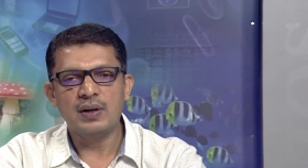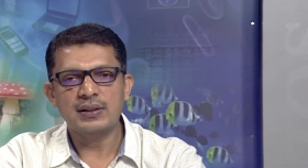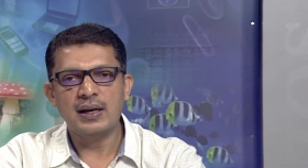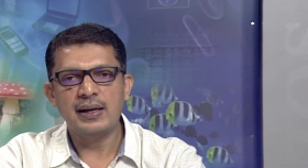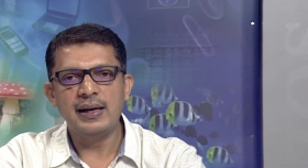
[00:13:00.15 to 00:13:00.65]

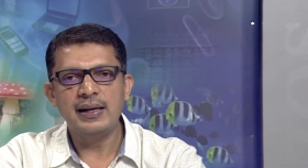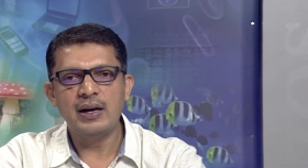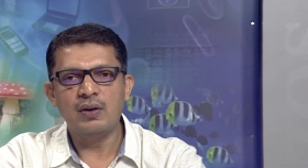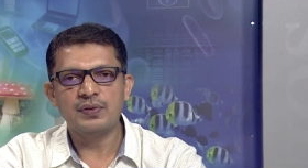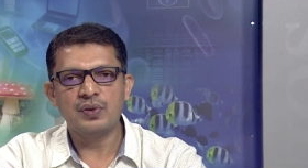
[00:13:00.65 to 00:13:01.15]
was an
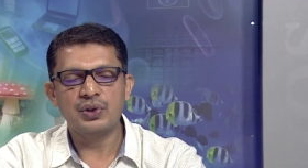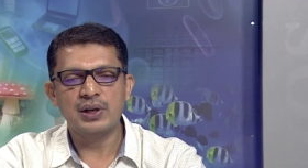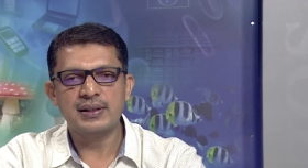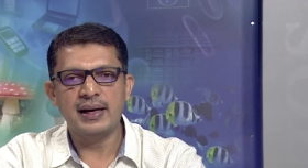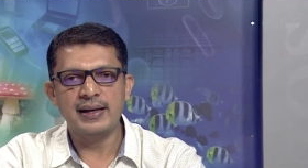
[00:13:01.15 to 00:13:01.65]
area of
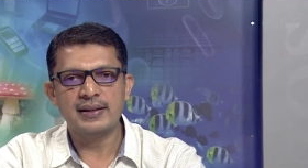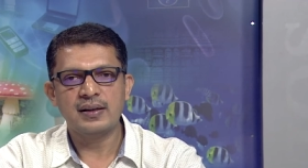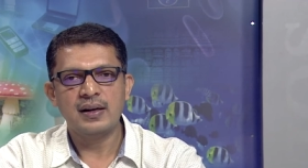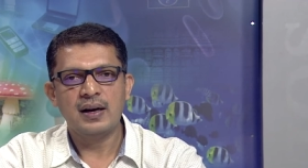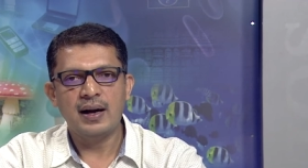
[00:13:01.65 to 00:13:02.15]
social
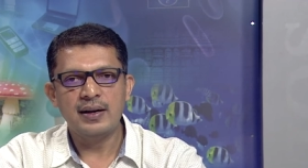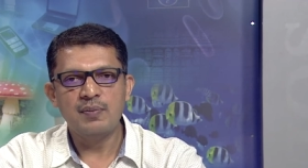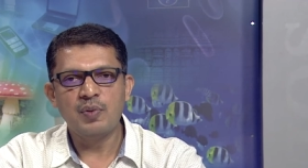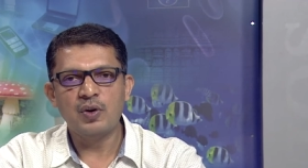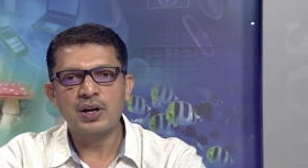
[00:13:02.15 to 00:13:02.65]
science, an
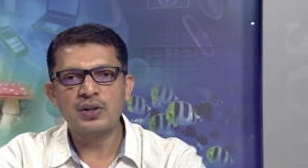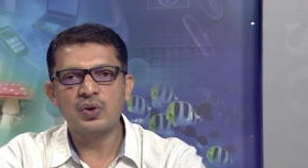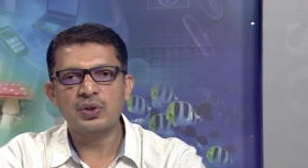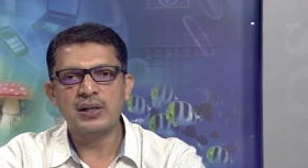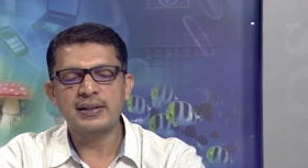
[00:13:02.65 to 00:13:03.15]
important
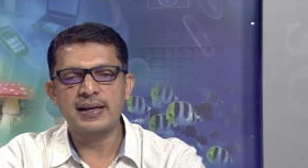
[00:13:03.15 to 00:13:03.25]
social